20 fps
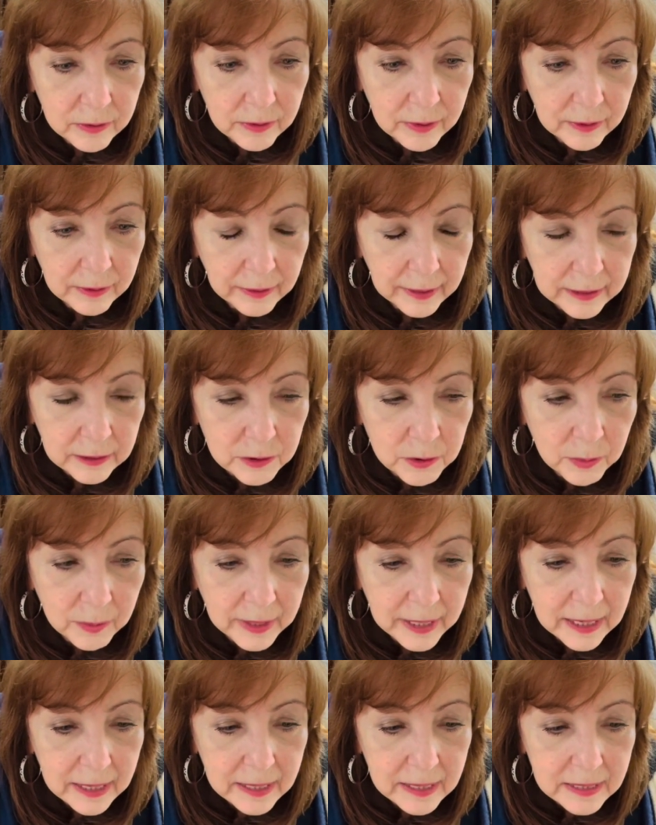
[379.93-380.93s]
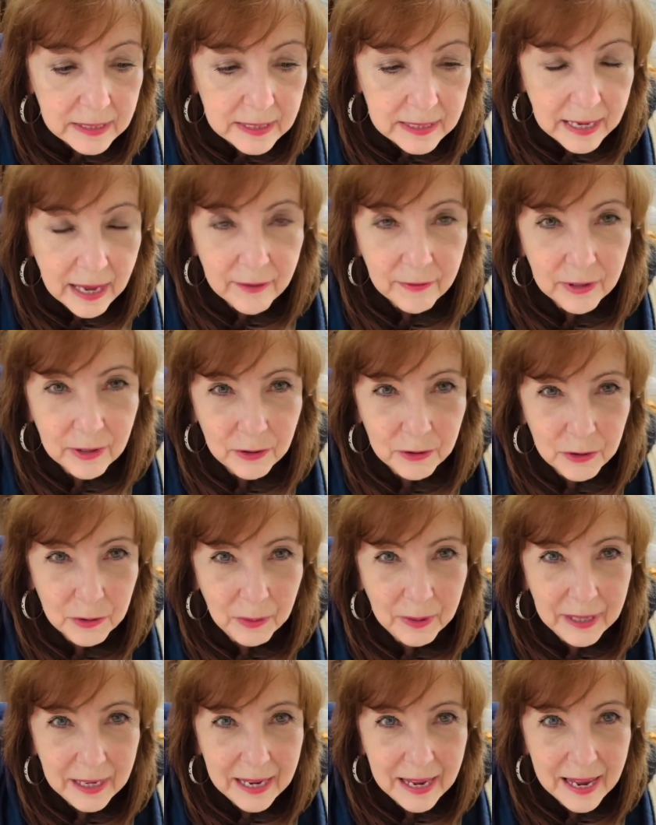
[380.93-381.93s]
like 27 or
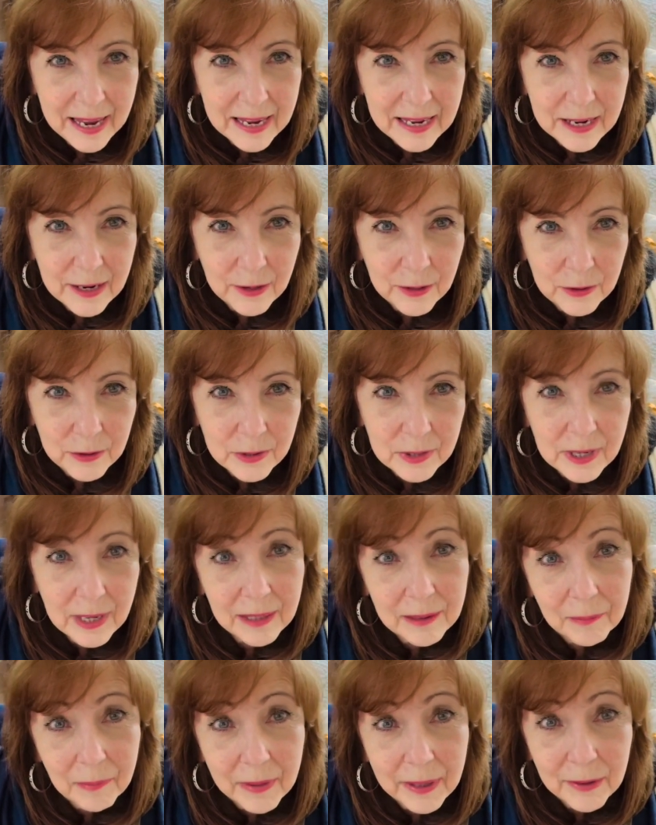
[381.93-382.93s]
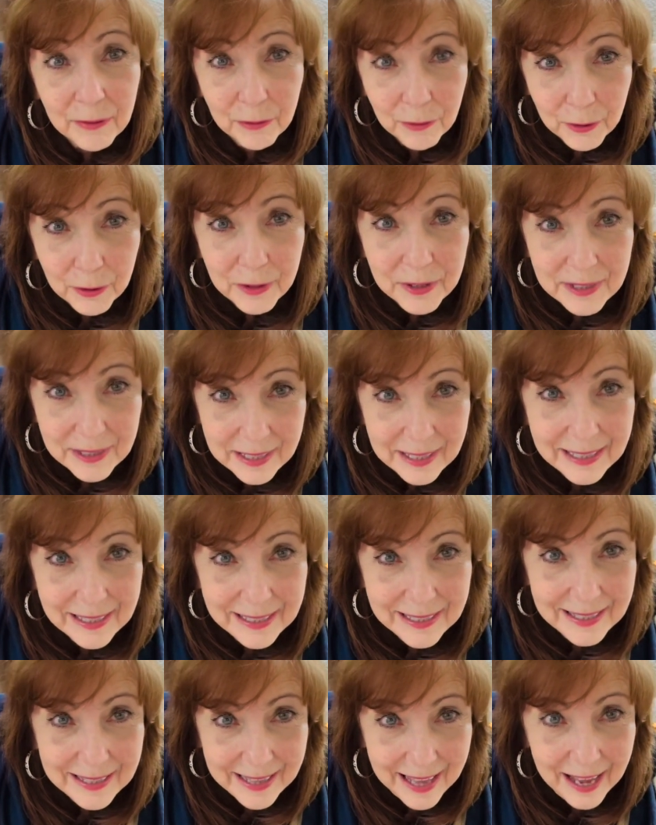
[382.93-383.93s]
28 years, and my furnace
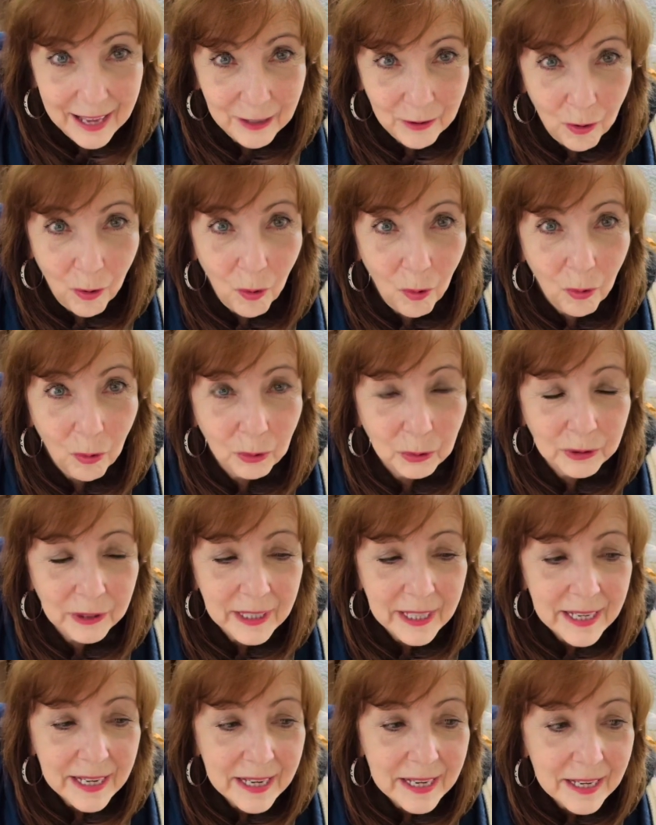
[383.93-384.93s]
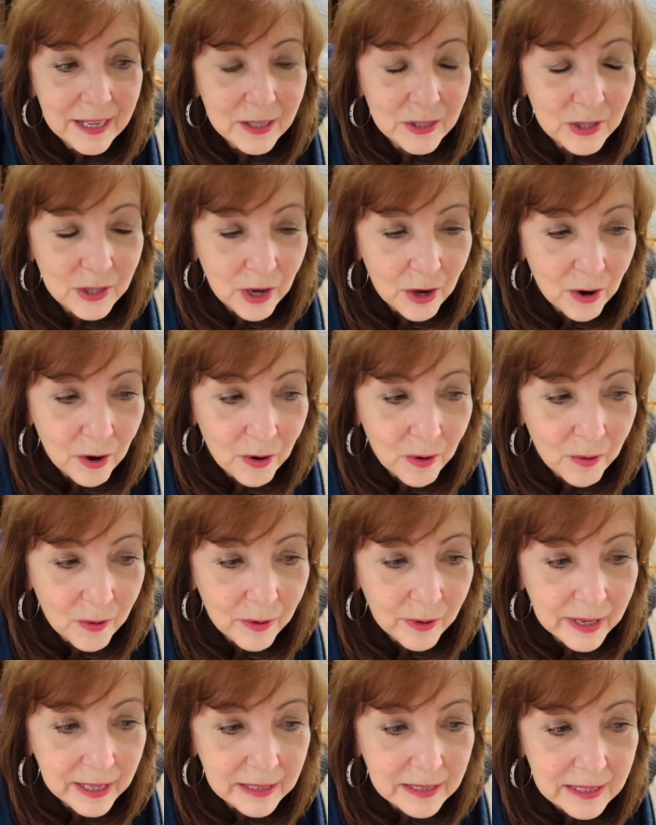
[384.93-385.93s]
is that old. So
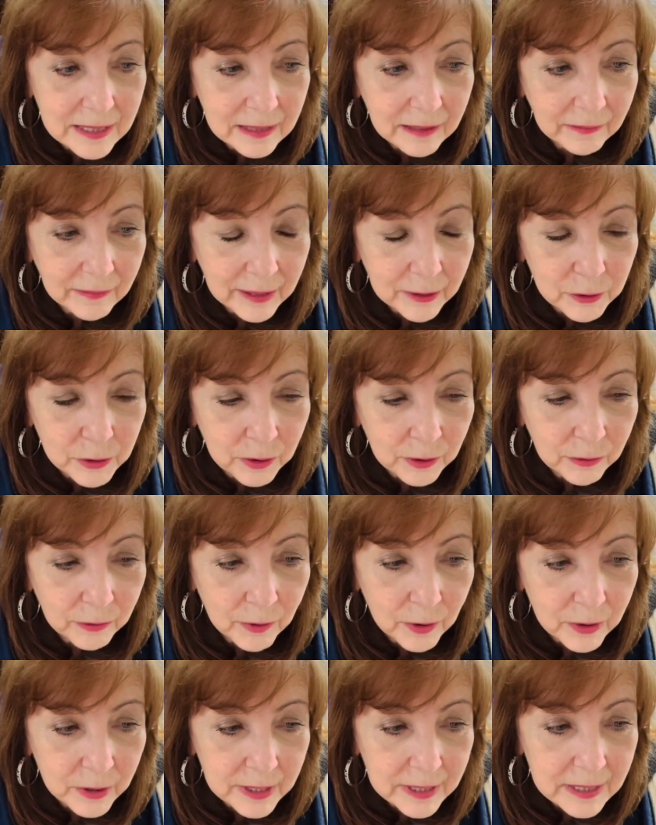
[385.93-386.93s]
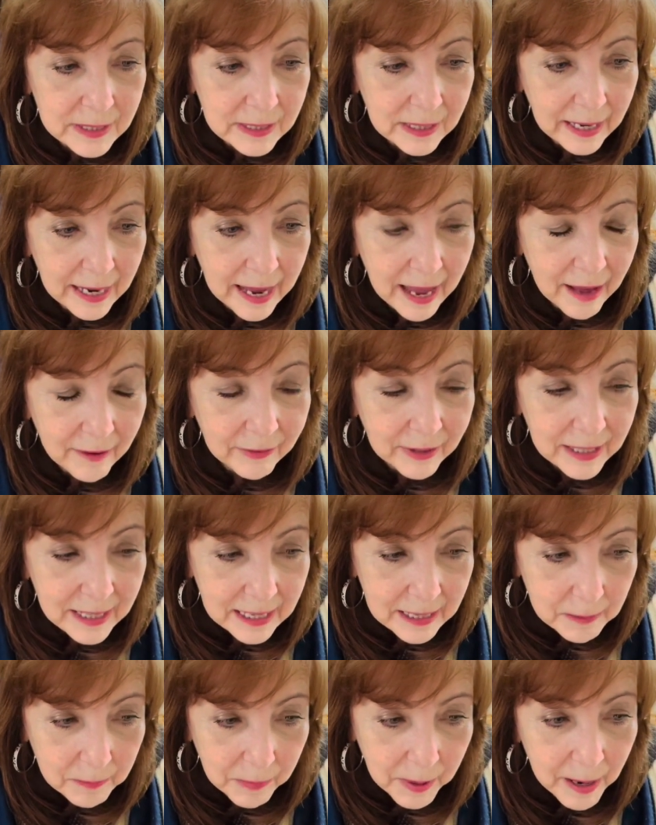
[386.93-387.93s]
it's an electric furnace, and I have a
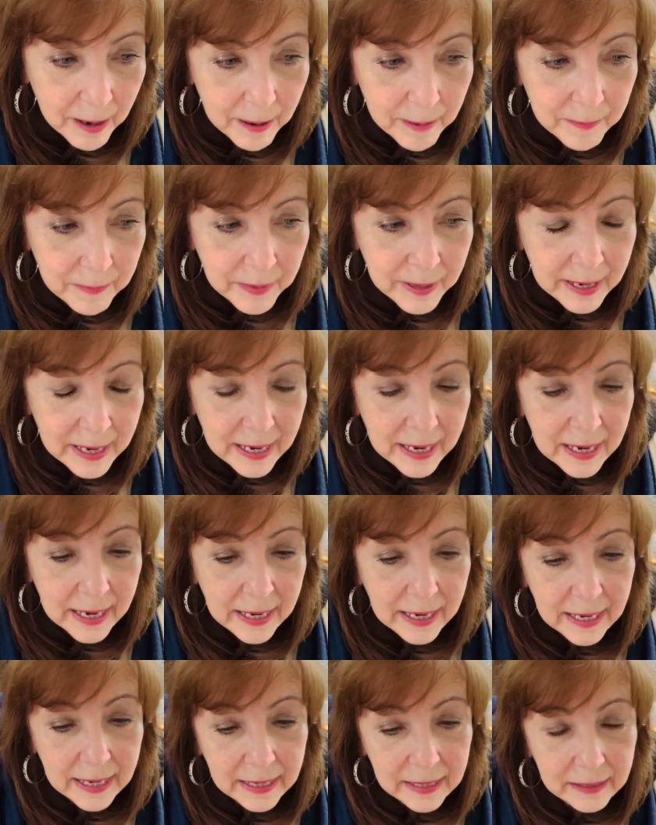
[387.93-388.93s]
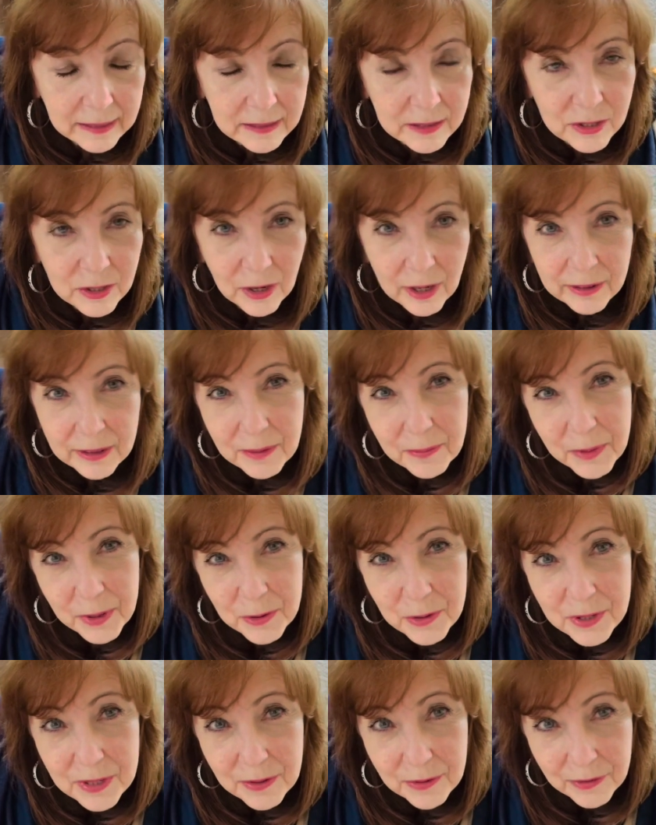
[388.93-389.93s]
heat pump, and it's not the
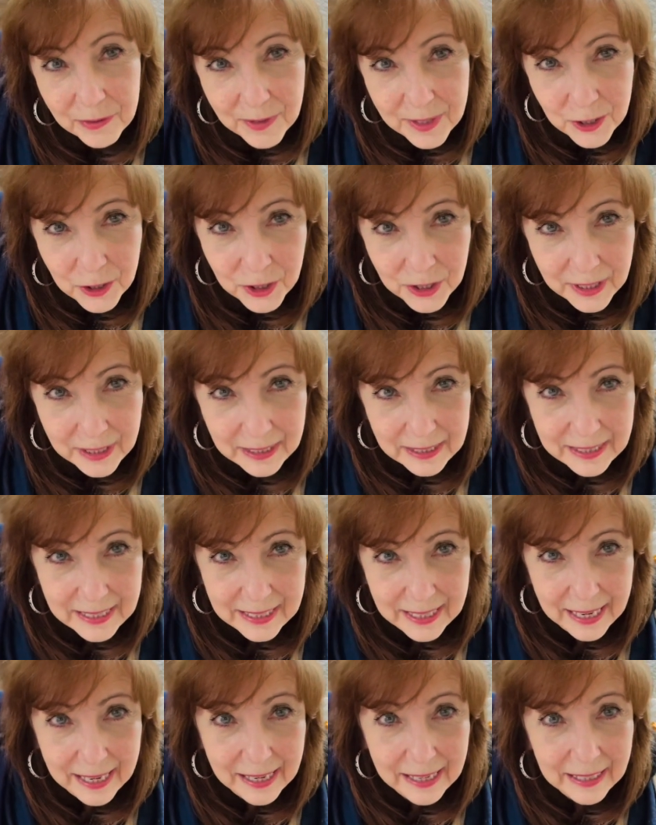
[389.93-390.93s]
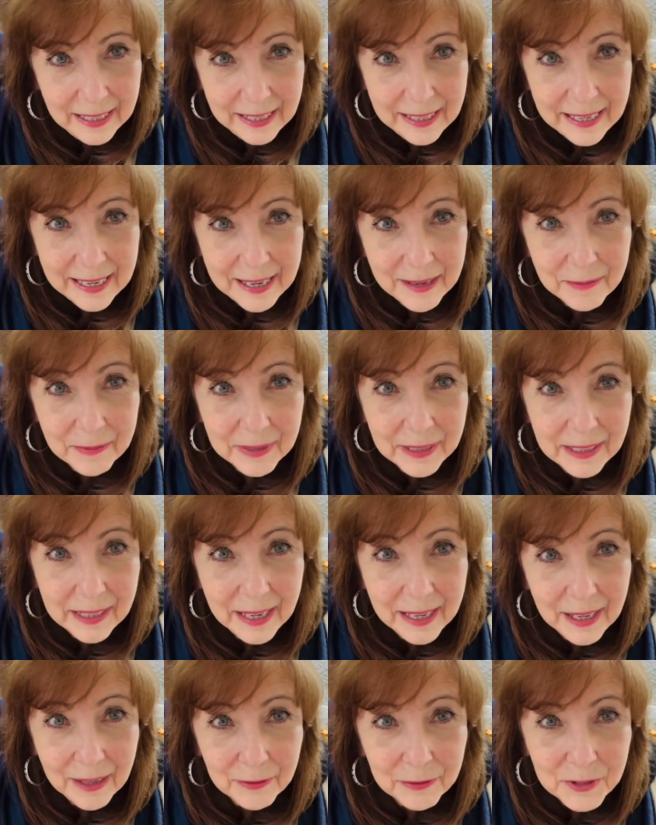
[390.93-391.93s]
most efficient. And I am going to
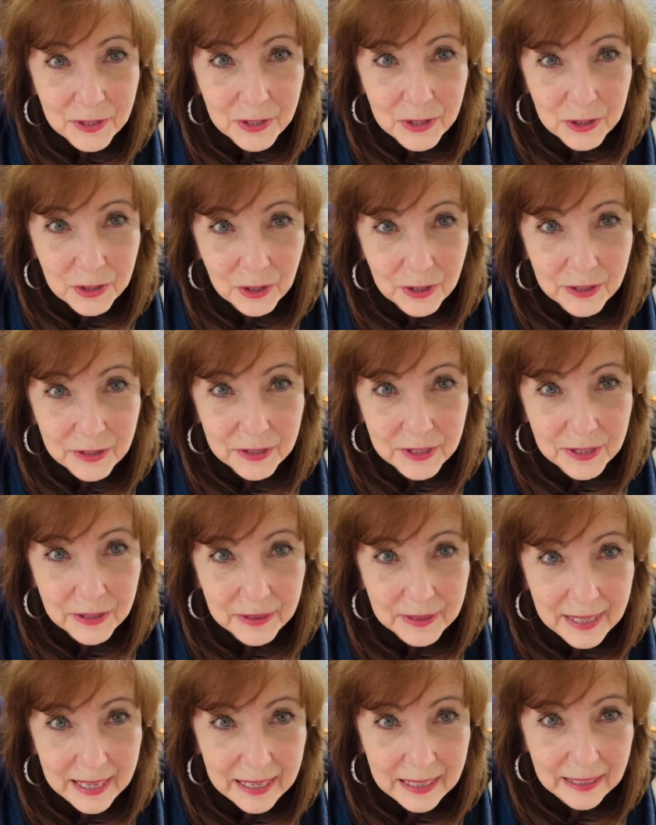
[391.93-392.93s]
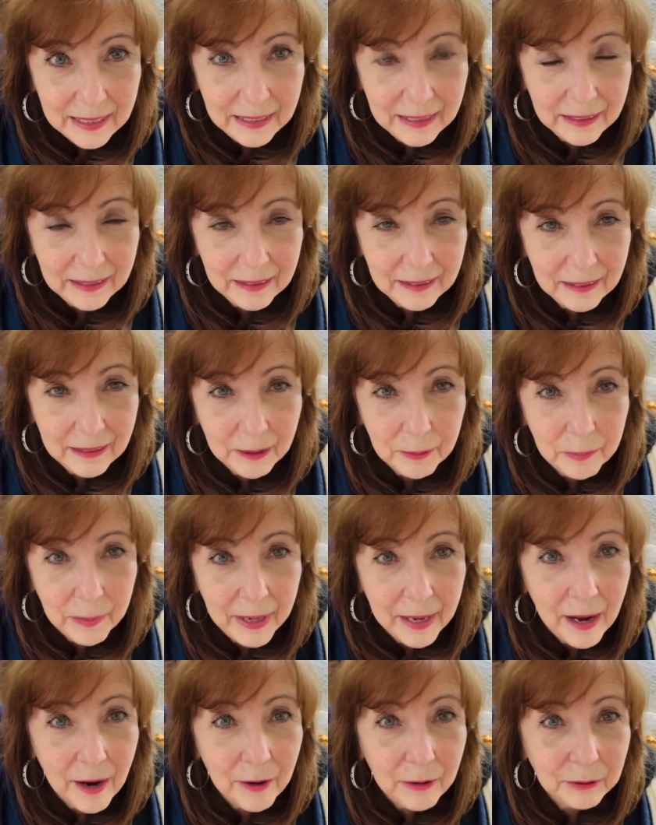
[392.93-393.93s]
have to start to think
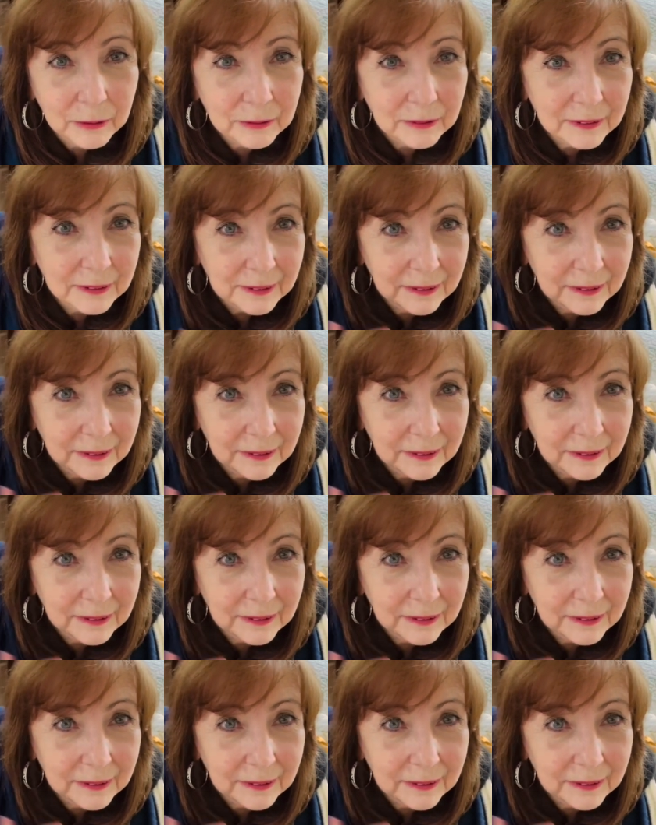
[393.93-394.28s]
about